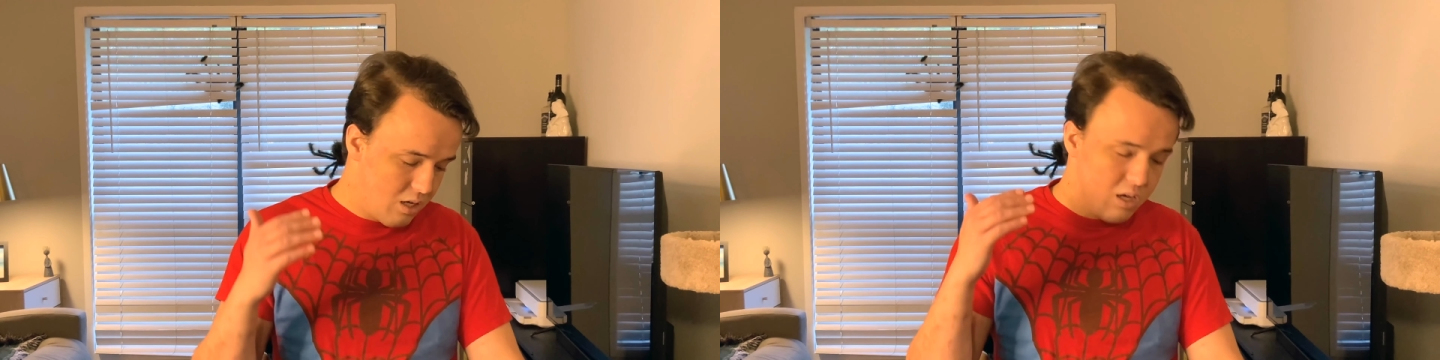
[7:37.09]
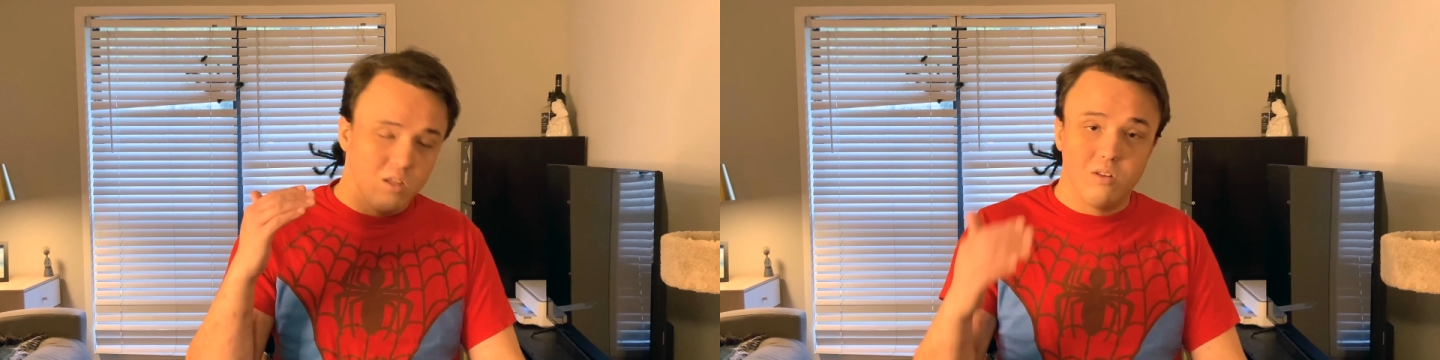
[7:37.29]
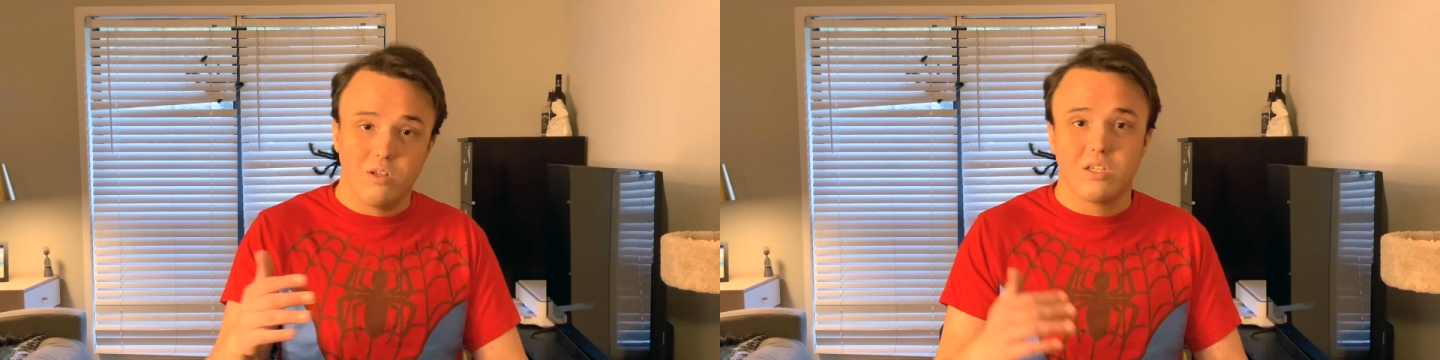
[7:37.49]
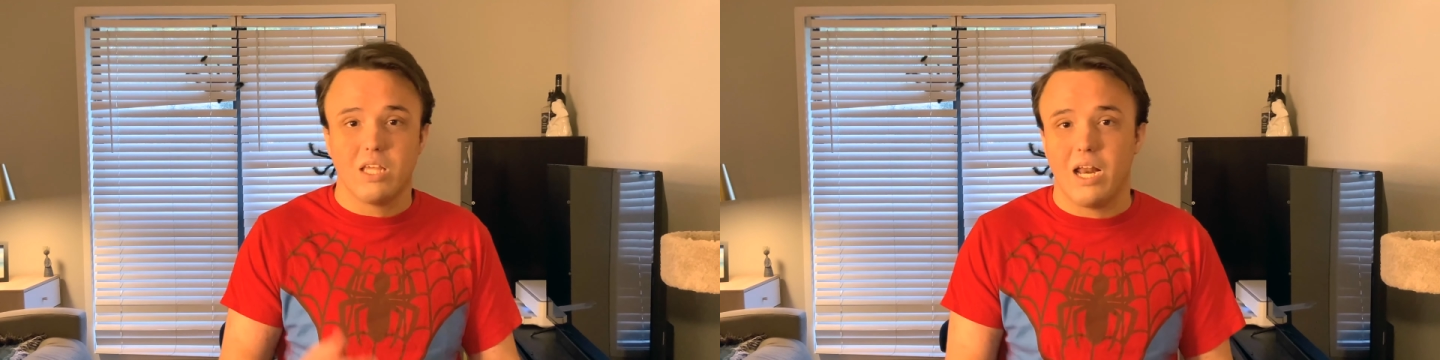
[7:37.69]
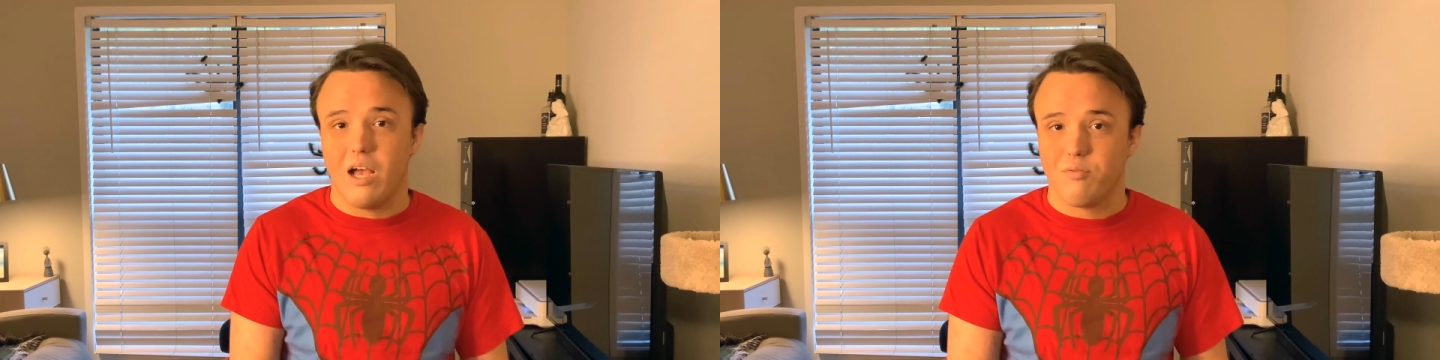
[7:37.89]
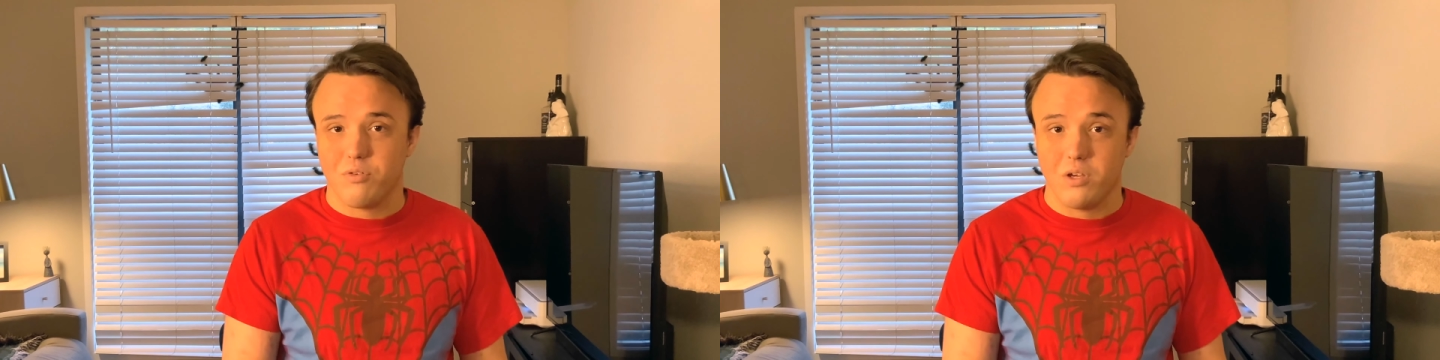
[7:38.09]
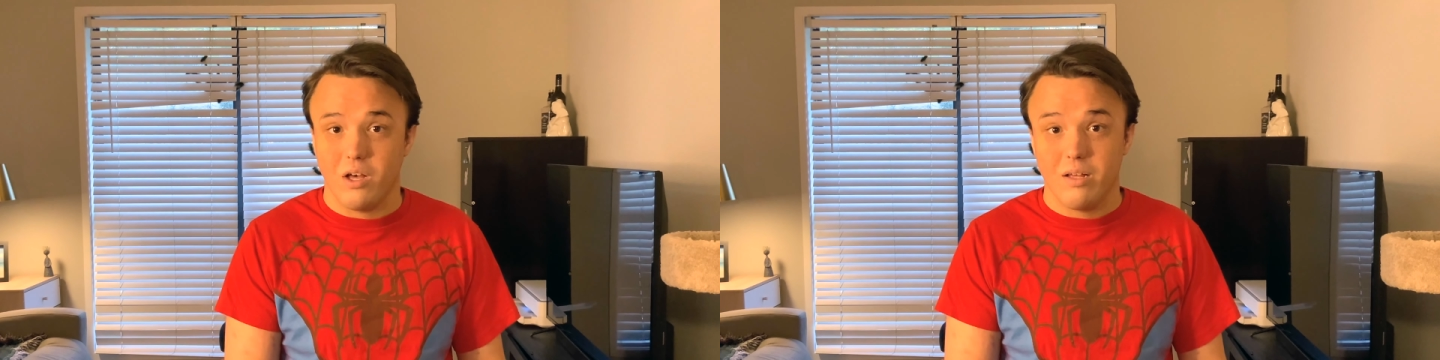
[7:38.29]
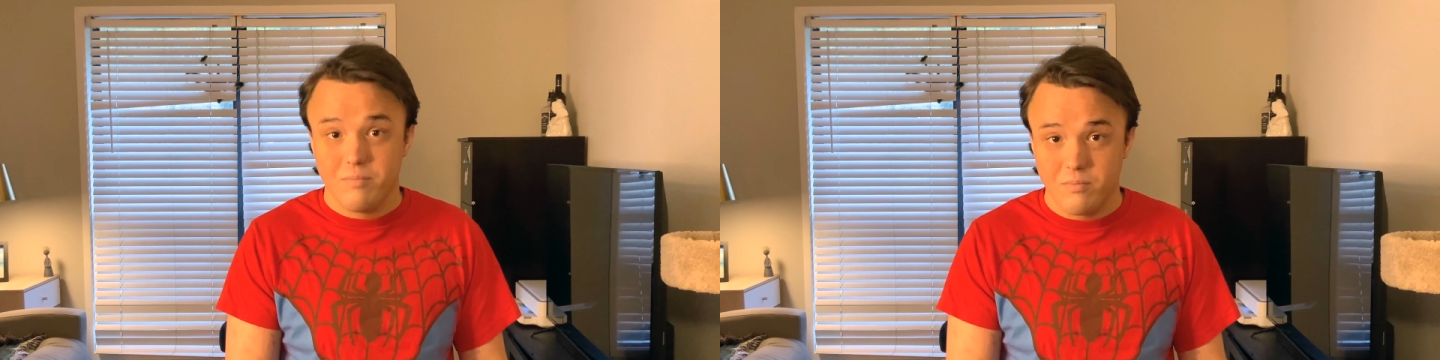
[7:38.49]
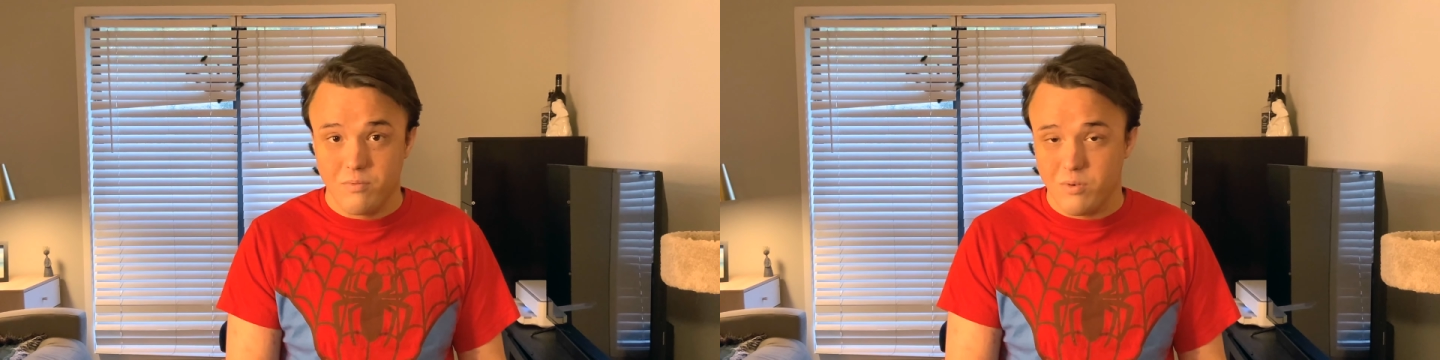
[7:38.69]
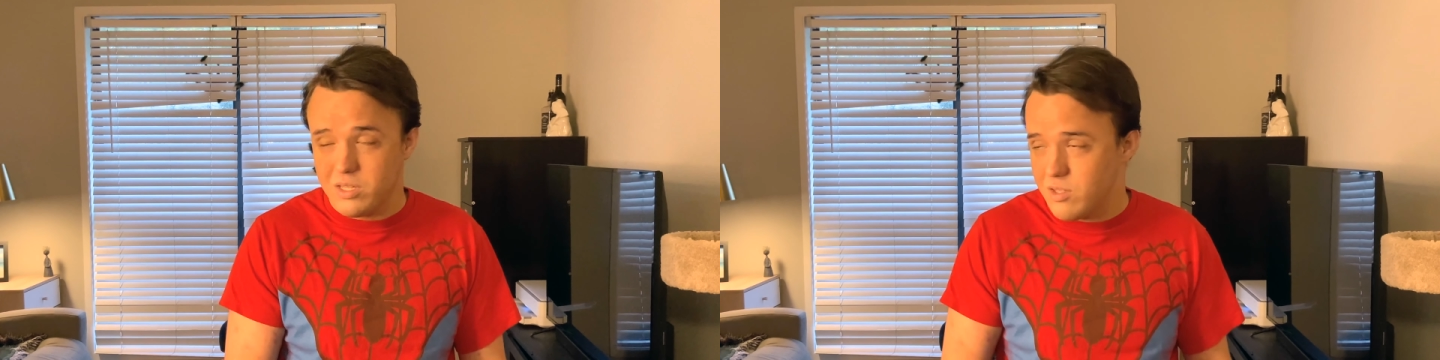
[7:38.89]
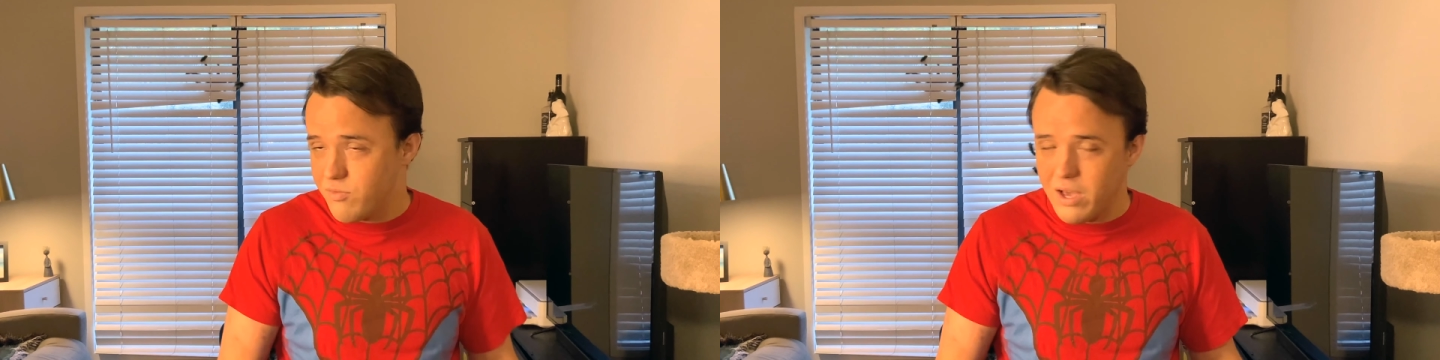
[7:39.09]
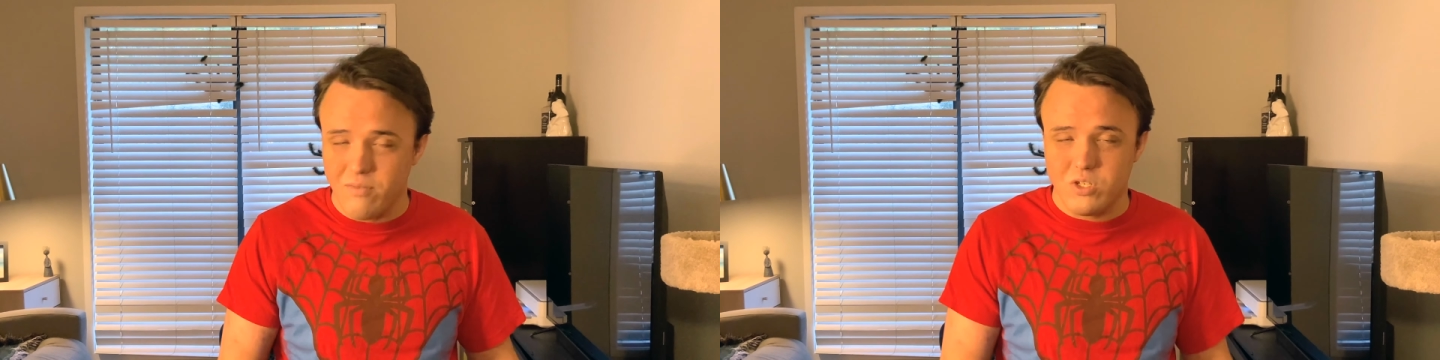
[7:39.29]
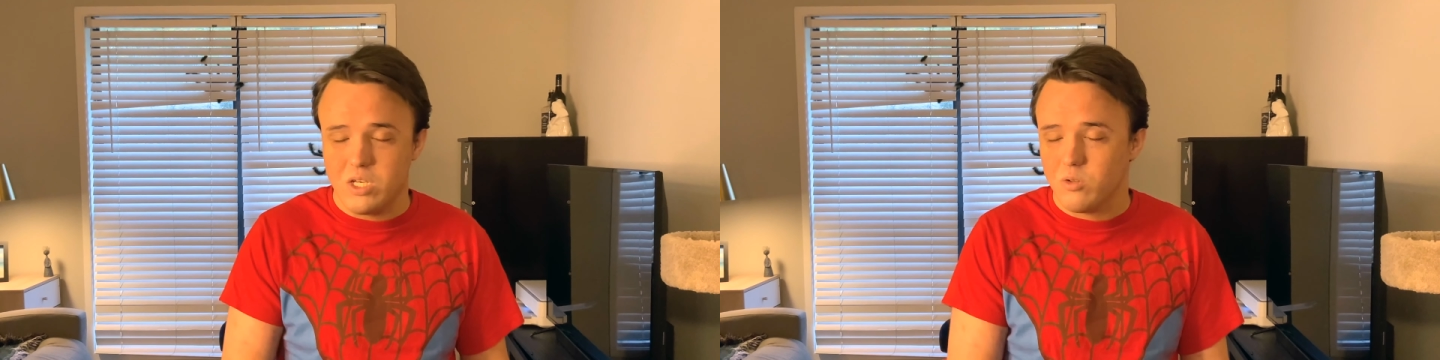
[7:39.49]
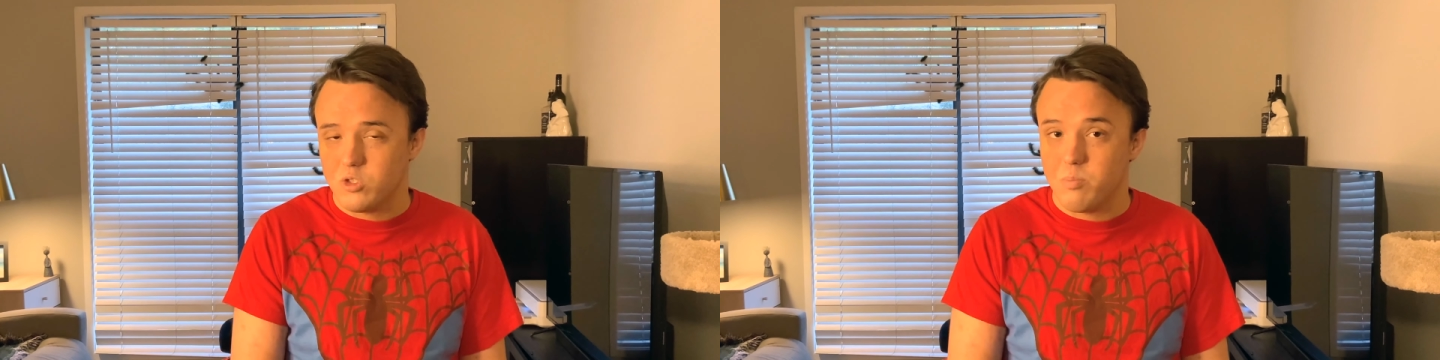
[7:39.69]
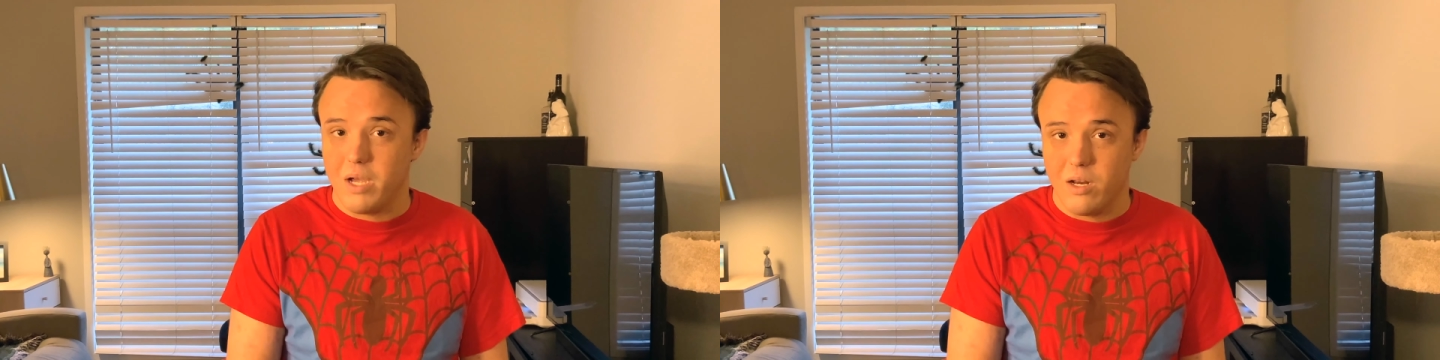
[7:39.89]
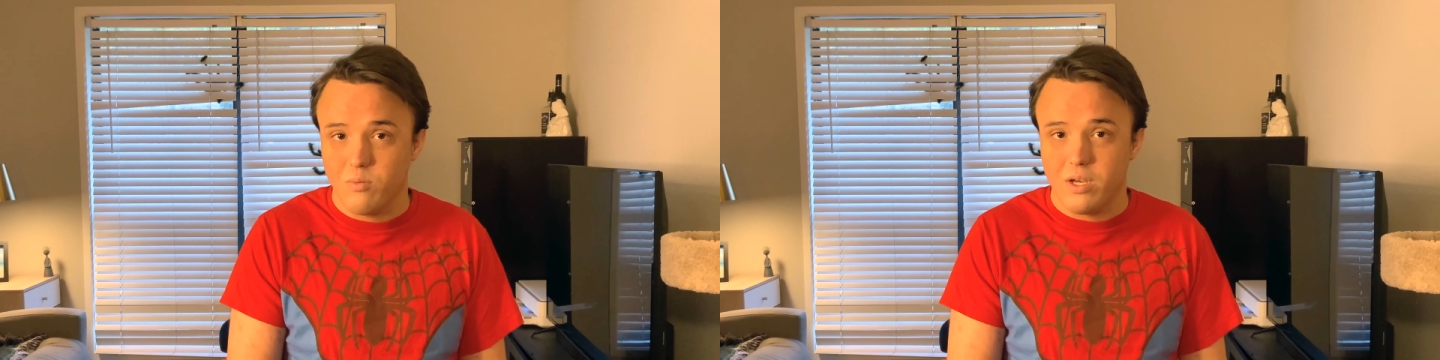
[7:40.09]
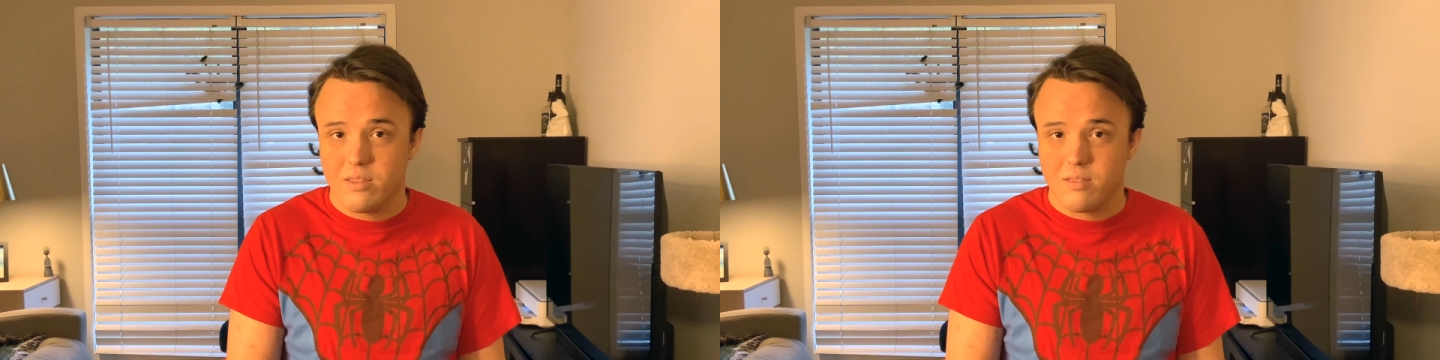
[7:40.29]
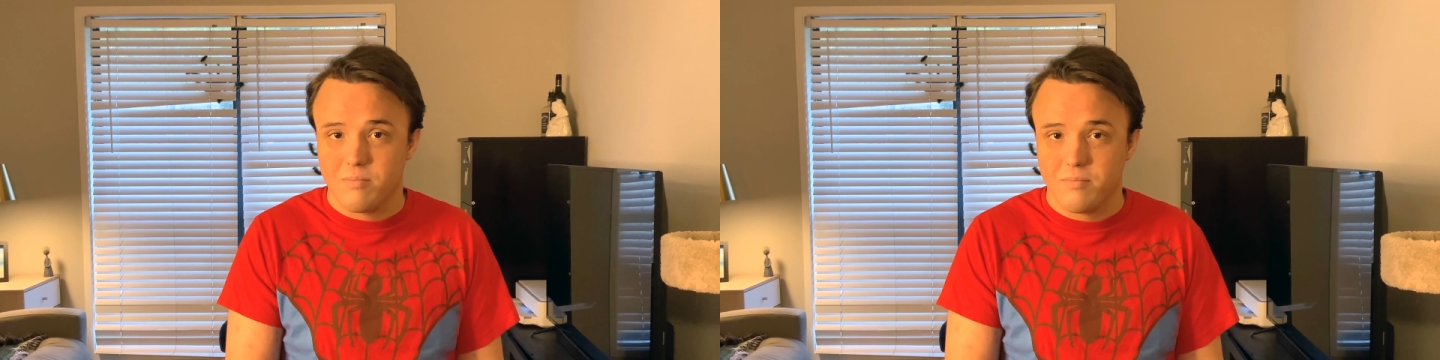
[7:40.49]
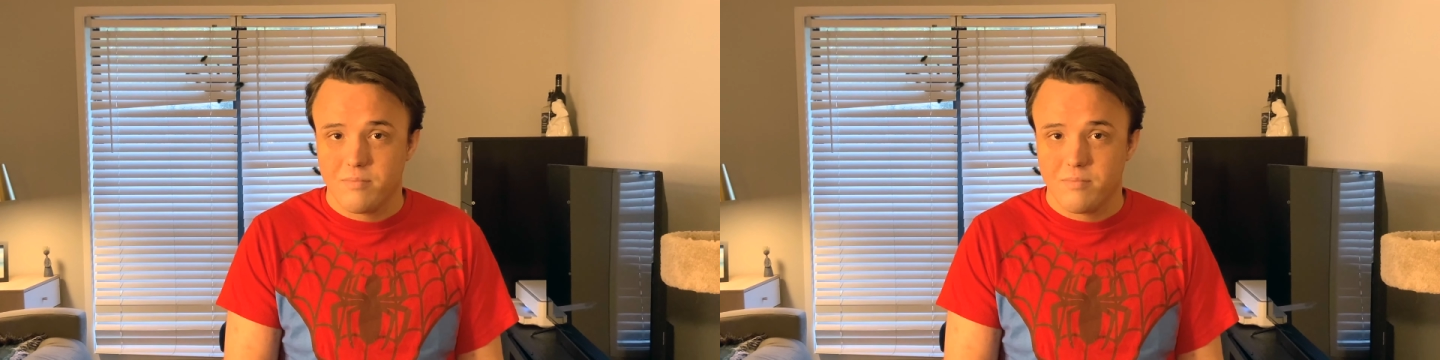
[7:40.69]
look that out for y'all with the 5G ultra bandwidth.